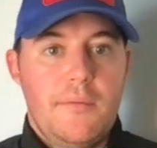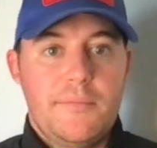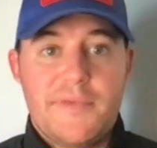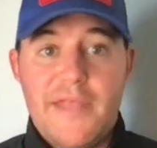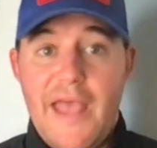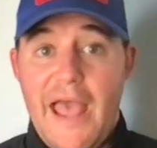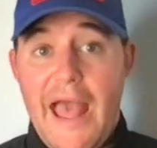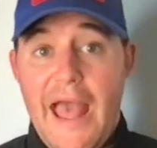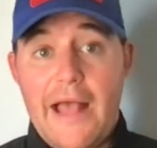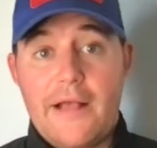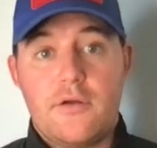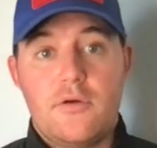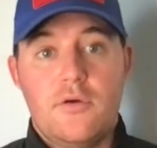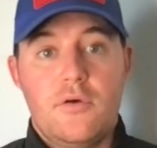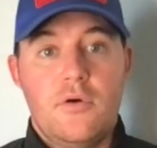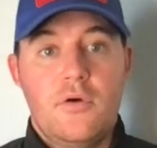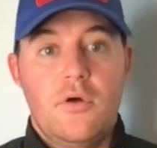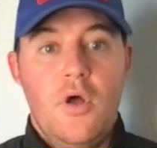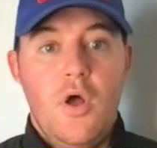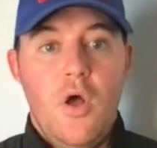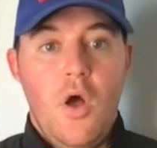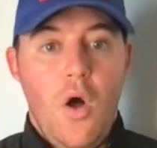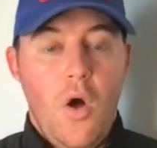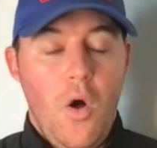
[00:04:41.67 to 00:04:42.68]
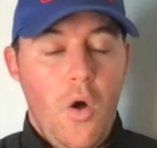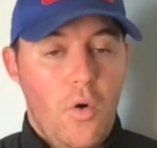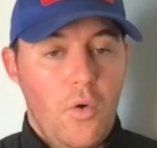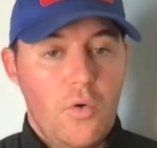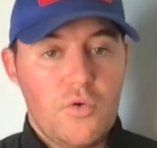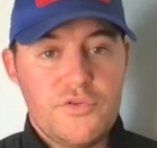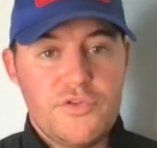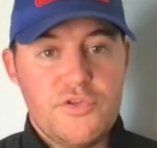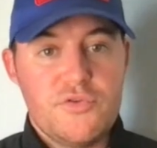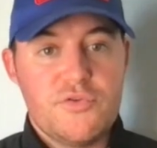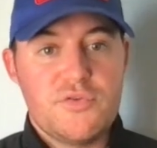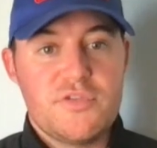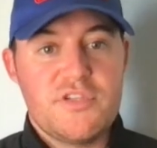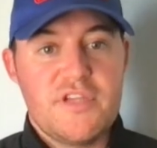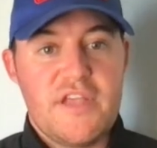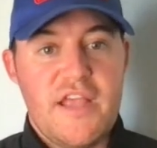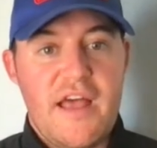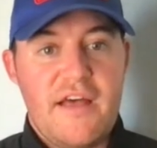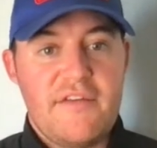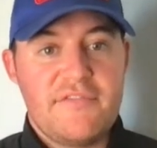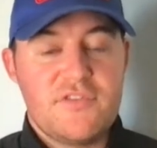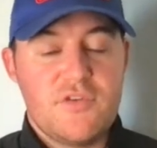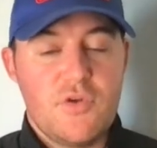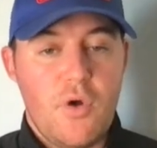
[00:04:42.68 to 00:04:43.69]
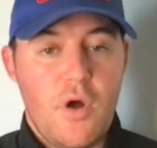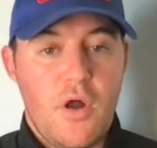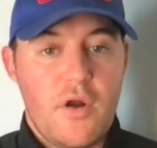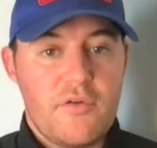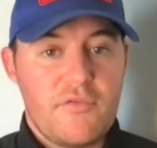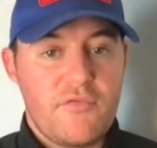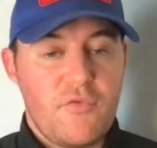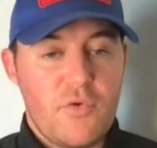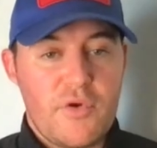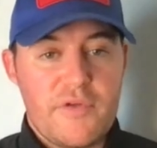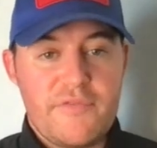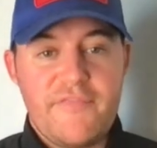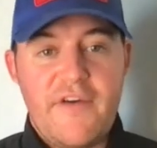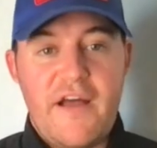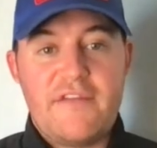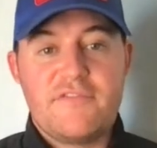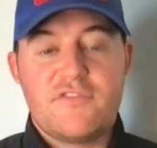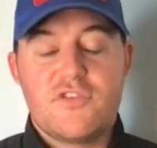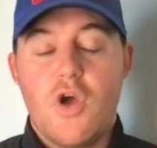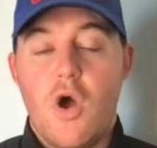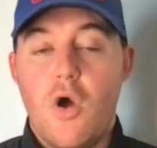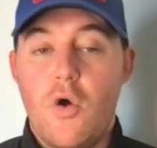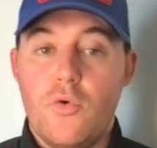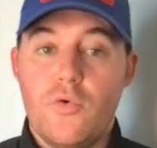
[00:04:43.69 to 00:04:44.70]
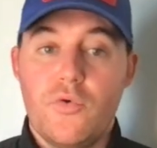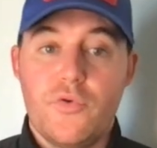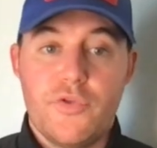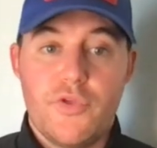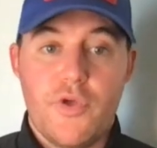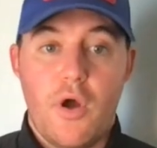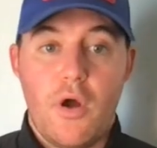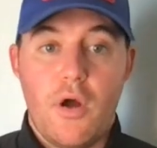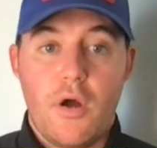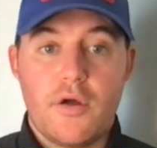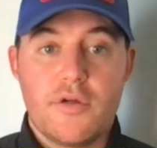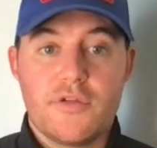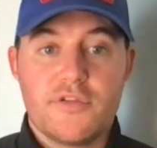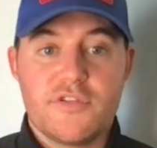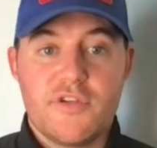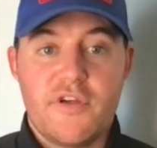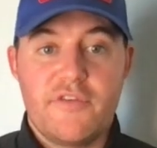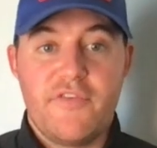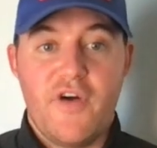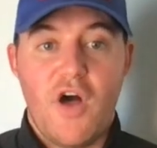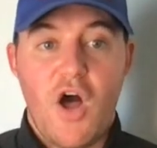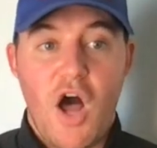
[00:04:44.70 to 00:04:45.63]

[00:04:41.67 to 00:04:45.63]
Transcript: tackle, hold UCF to 145 total yards of